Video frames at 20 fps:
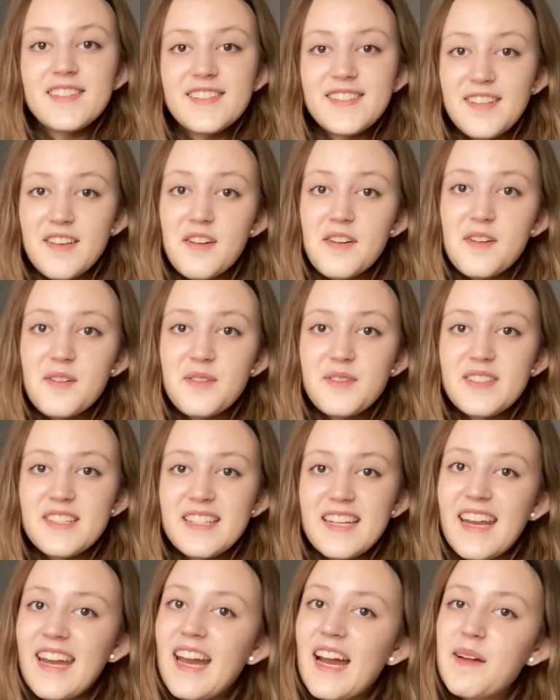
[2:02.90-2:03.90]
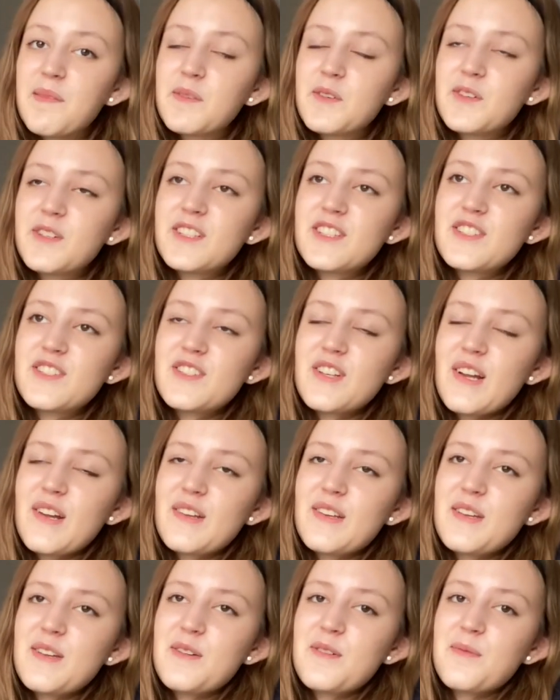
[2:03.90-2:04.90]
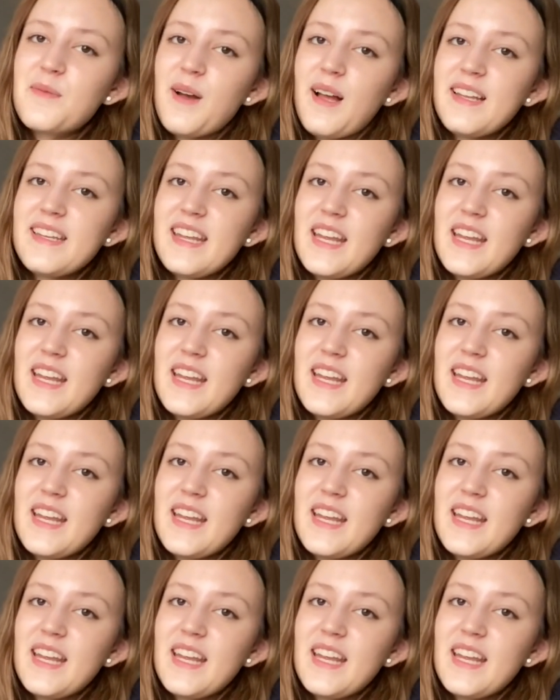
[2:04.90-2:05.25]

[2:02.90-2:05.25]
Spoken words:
So today I'm going to show you what